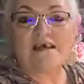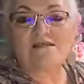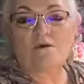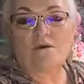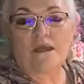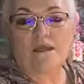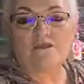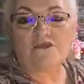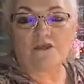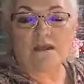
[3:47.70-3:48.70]
That's okay,
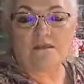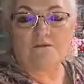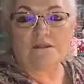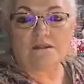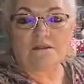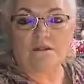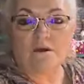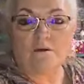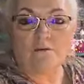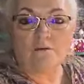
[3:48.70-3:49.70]
Shay. You didn't
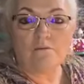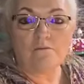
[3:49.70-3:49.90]
know.